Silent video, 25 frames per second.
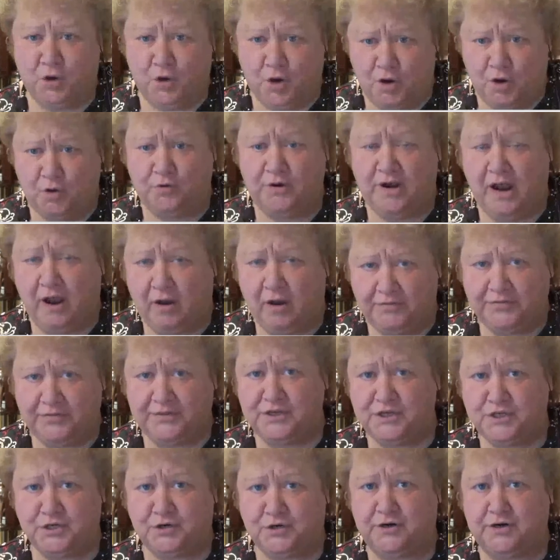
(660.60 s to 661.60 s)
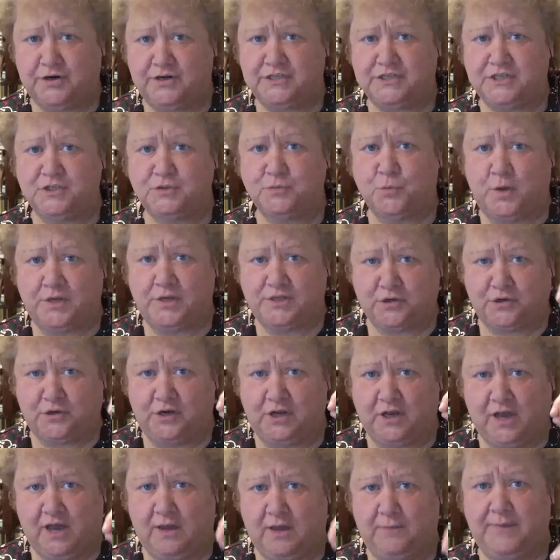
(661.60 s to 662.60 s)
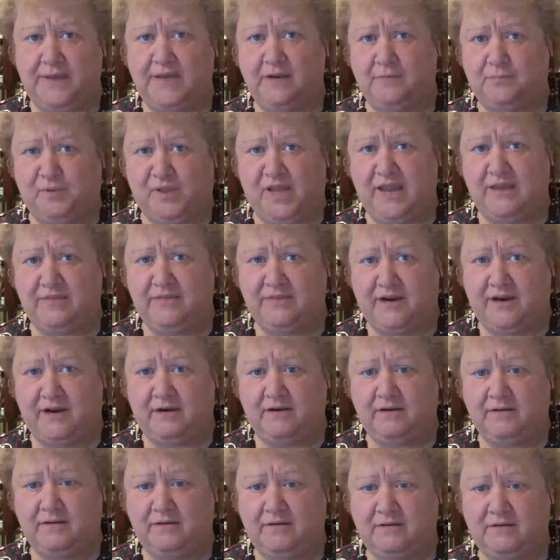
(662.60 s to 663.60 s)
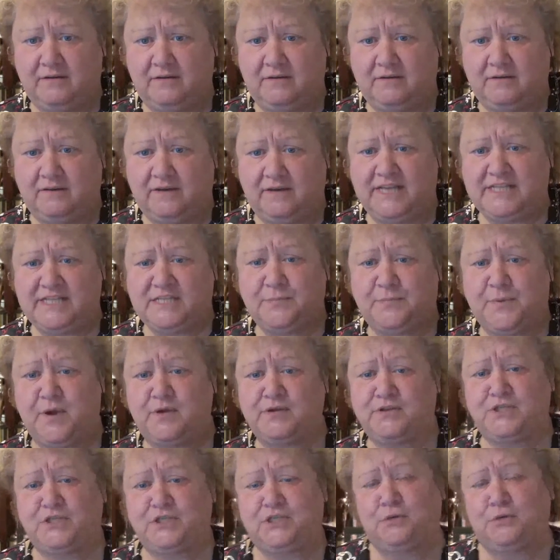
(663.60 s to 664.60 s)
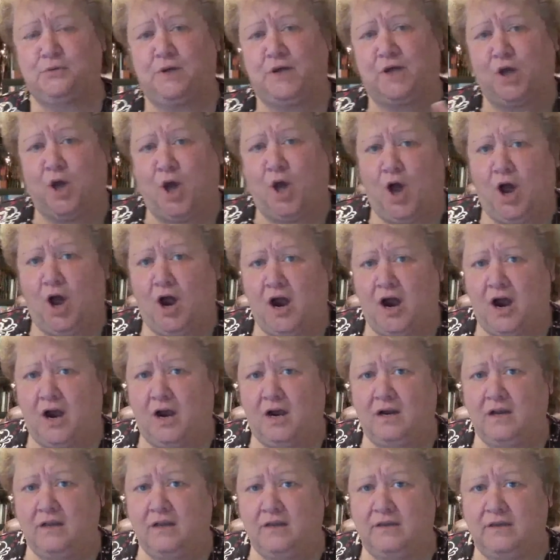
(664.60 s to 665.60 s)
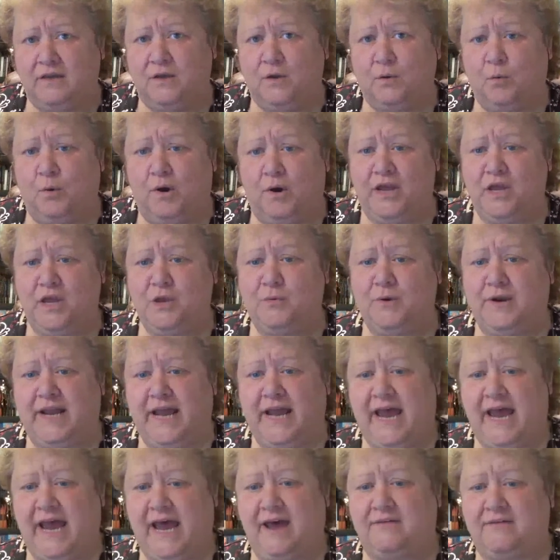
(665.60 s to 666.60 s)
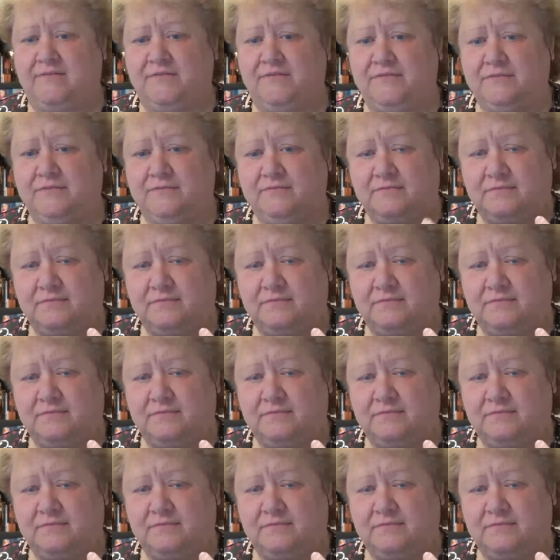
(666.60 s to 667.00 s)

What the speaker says: own health insurance is what's going to come into play there, as opposed to a car where you would have